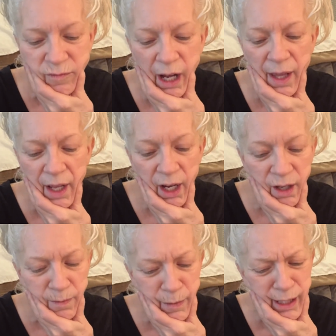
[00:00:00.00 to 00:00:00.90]
I think
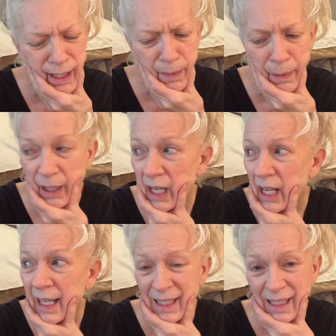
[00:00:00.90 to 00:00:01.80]
I'm gonna skip it
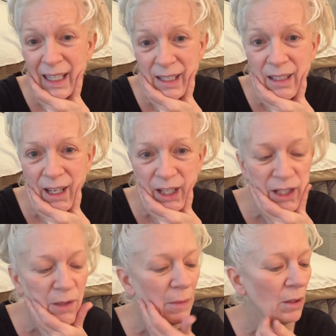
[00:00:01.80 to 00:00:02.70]
because it is kind of
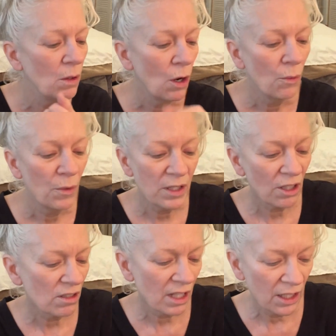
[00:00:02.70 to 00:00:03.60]
humid. When it
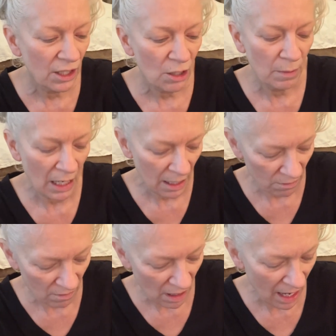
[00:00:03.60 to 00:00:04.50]
starts getting humid, I
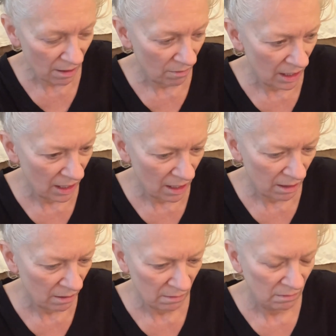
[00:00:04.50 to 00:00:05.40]
don't I don't need
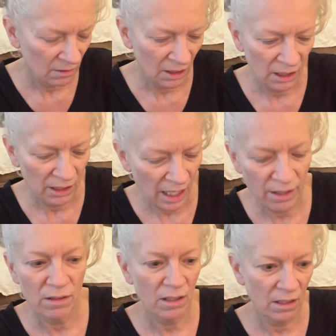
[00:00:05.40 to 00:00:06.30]

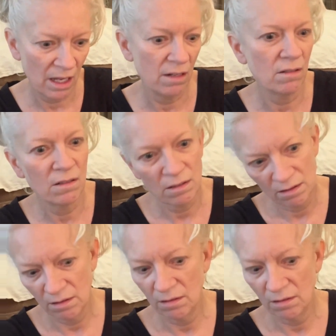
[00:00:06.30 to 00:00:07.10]
layers and layers